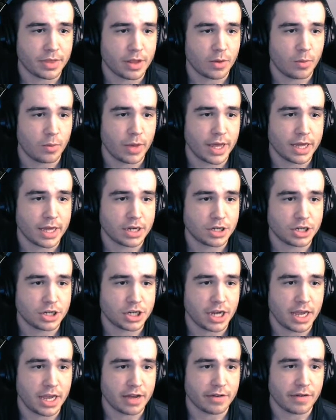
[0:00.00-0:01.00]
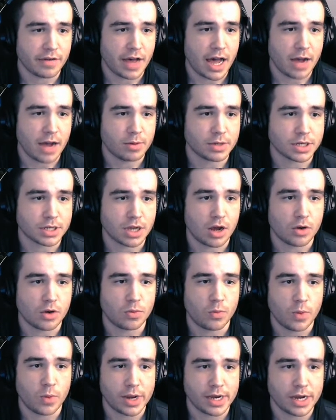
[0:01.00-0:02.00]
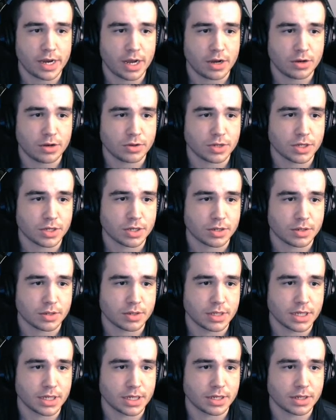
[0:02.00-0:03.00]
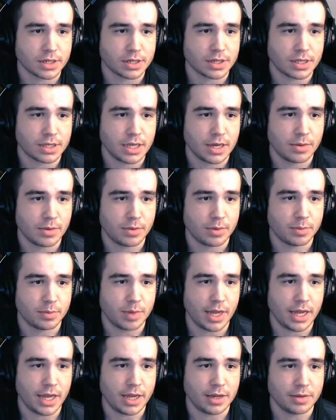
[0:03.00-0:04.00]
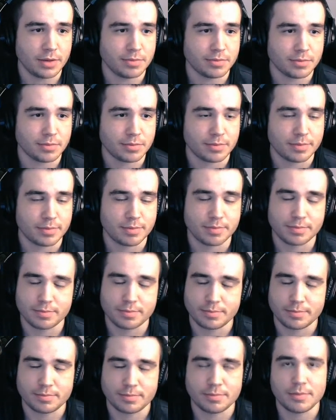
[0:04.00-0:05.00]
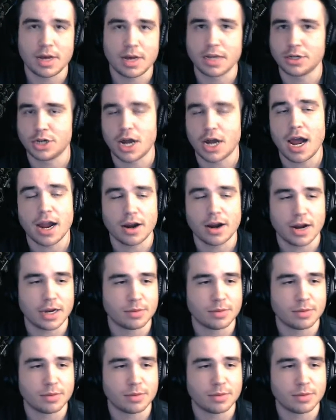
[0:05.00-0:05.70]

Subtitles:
which if I was on Windows, it would be much higher.